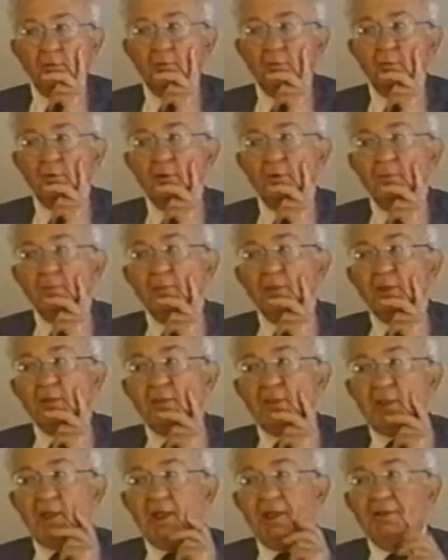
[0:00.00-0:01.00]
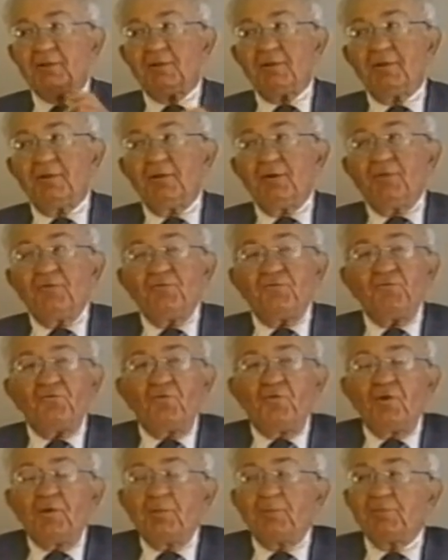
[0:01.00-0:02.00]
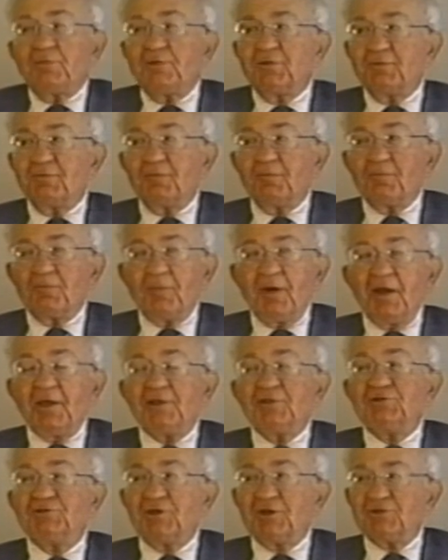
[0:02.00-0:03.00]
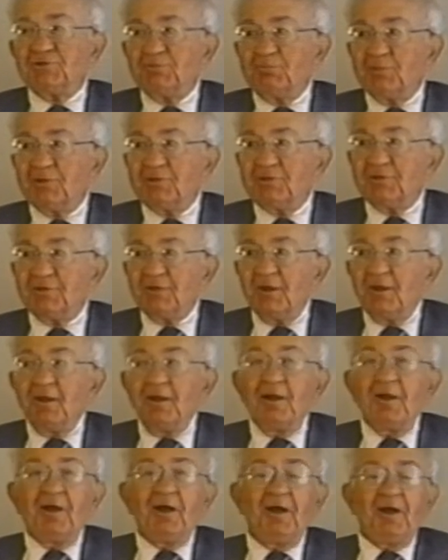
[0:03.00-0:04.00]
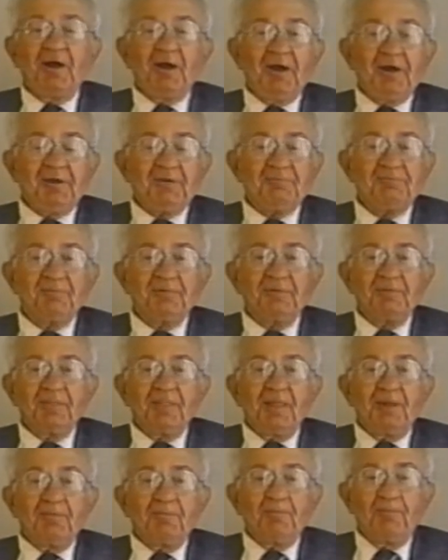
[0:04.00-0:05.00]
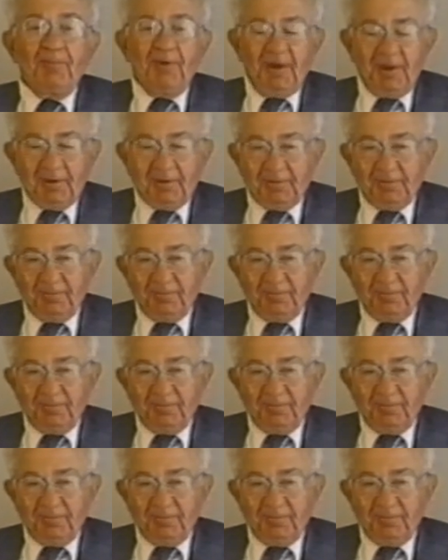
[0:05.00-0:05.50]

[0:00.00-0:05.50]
Well, that formed my judgment on Bunn.